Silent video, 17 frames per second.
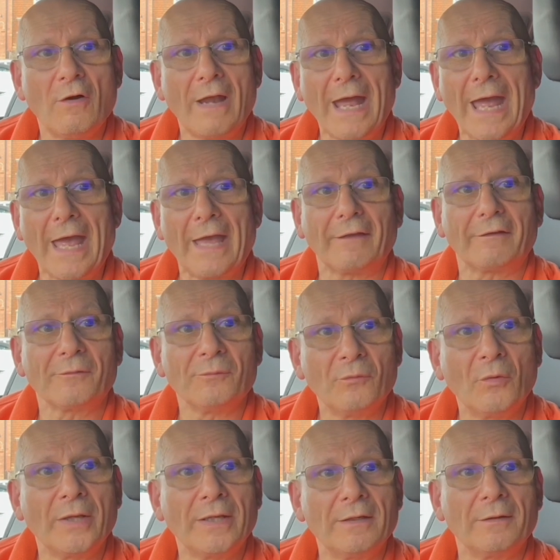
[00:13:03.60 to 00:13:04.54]
as and
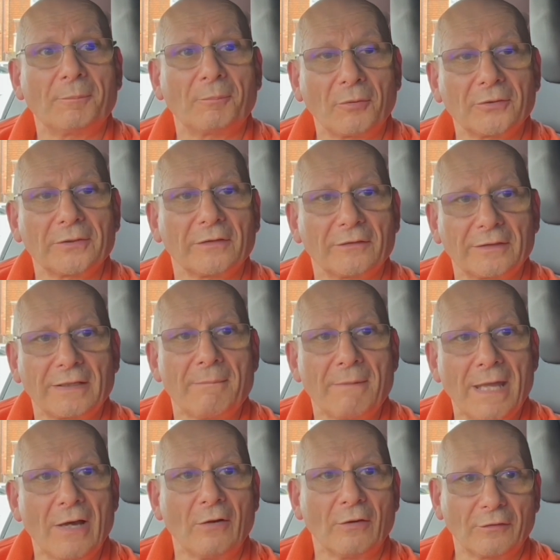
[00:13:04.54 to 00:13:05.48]
when the products come
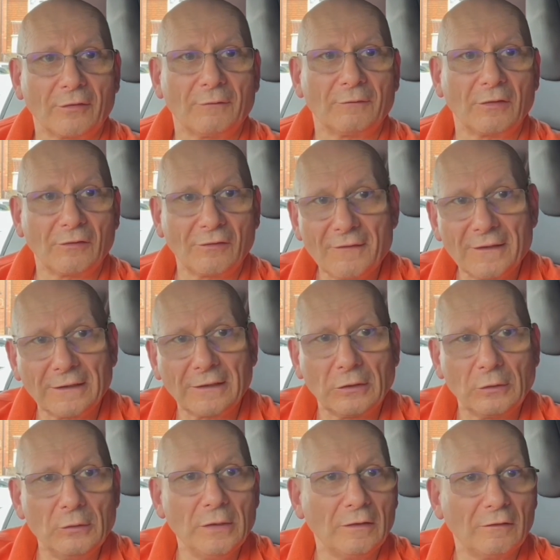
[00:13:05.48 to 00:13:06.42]
out. So if there's something that
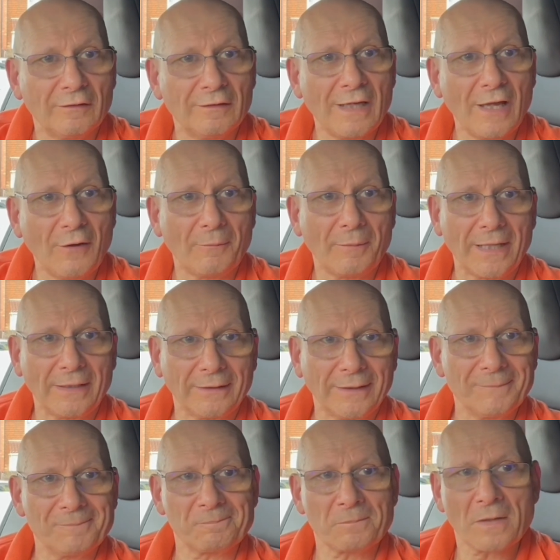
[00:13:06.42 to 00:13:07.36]
you need to know about it,
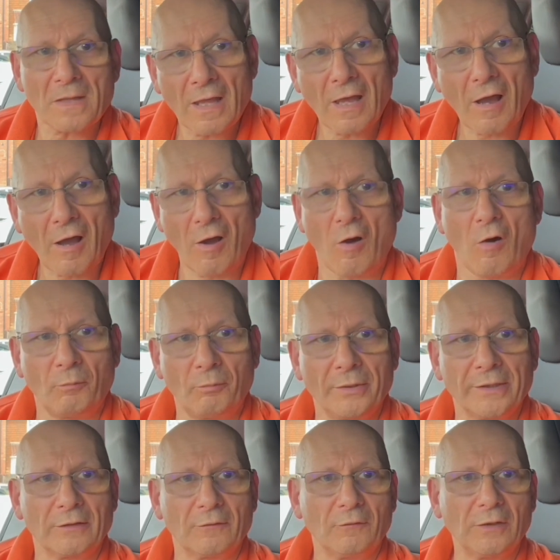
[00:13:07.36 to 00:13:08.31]
I'll
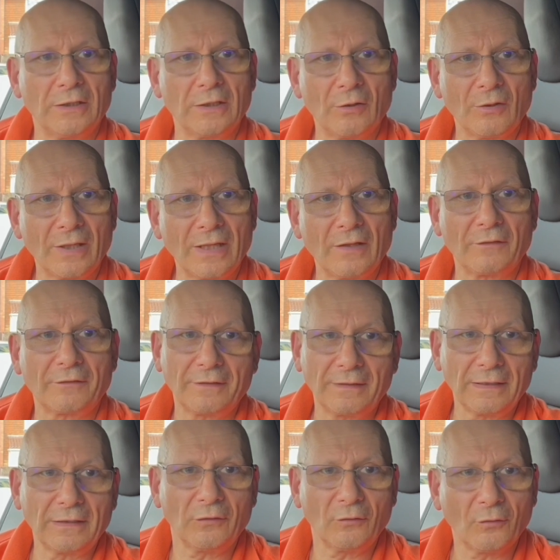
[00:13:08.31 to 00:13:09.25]
bring the video out so
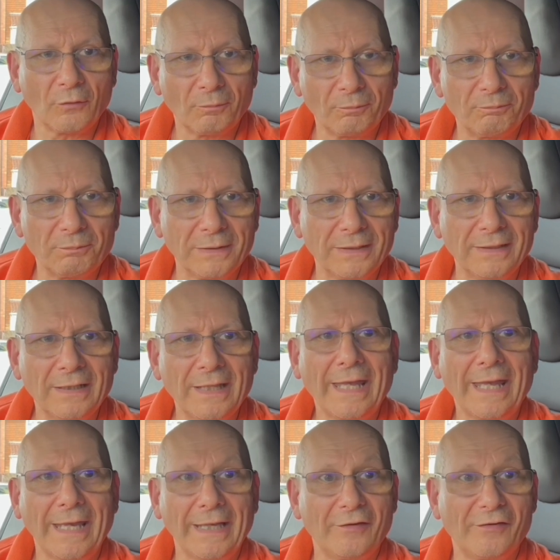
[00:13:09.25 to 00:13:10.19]
that you'll be
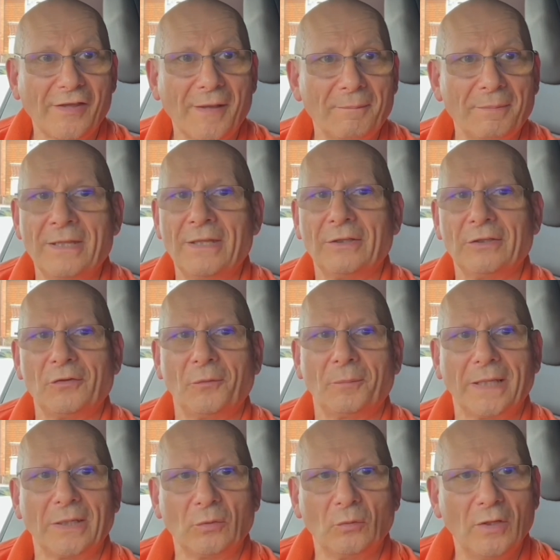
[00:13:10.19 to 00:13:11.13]
heads up, you'll be
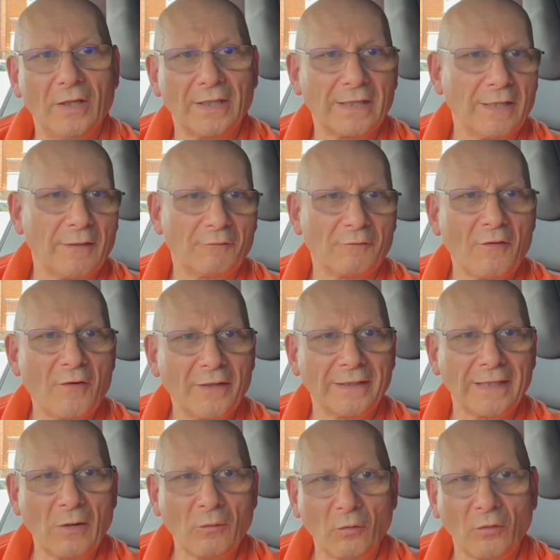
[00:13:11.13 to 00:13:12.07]
able to work it, find
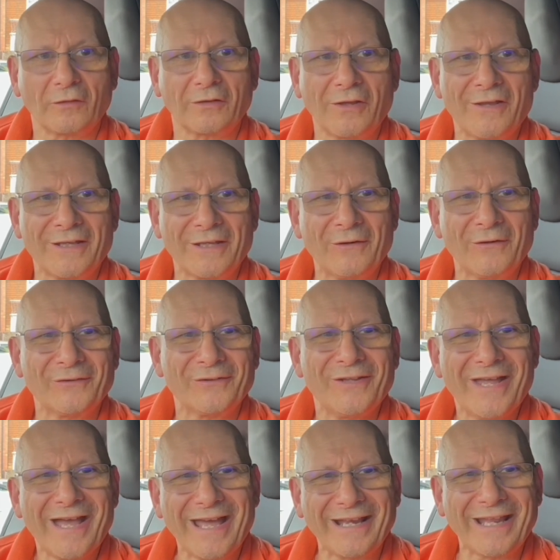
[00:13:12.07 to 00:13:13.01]
out what's going on
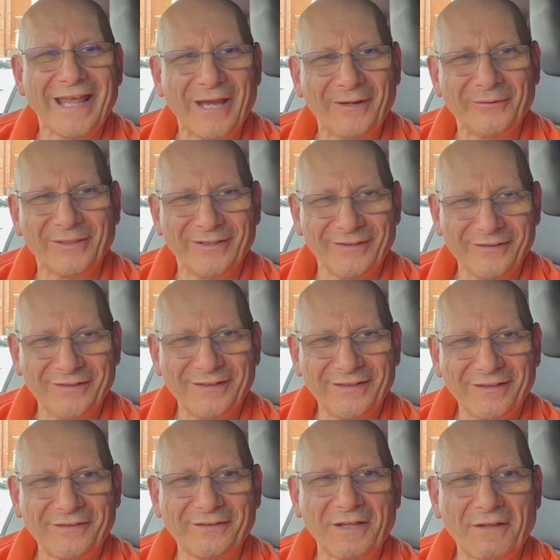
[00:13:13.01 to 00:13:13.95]
and how easy the
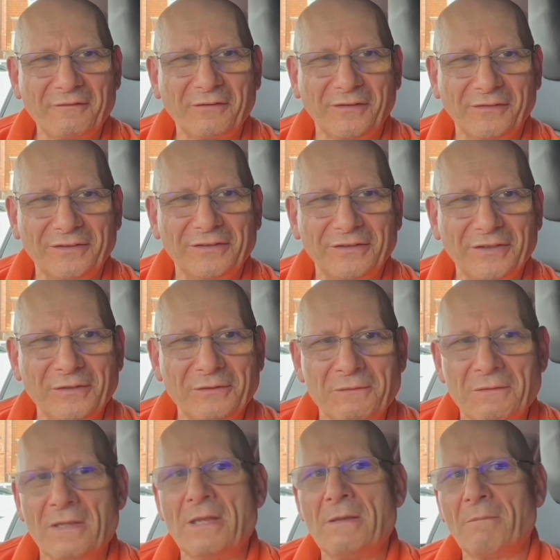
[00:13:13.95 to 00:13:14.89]
stuff is to do.
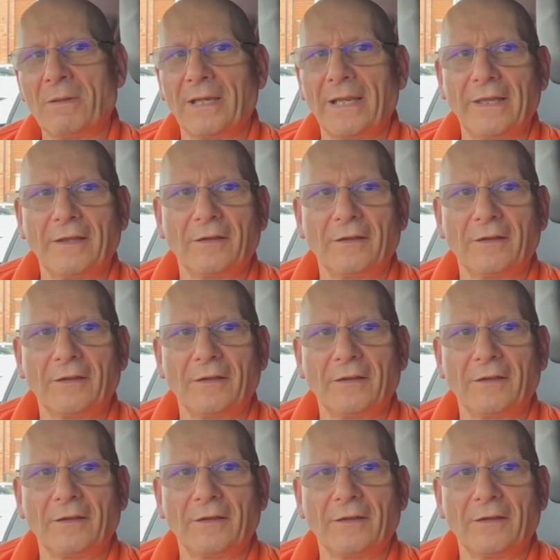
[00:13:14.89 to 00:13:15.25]
My latest